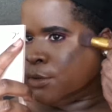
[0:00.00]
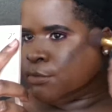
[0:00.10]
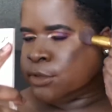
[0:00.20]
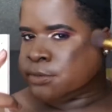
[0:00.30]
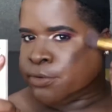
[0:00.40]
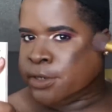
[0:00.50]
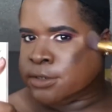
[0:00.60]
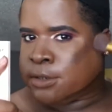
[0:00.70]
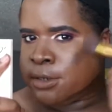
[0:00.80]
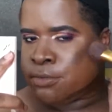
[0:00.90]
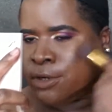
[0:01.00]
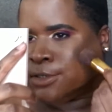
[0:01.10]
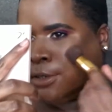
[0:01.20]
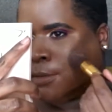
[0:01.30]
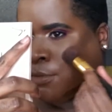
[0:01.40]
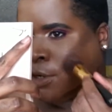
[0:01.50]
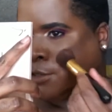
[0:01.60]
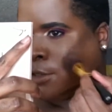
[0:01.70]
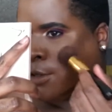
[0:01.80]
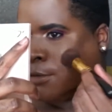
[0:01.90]
I'm just pressing it, pressing it,
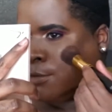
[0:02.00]
pressing it.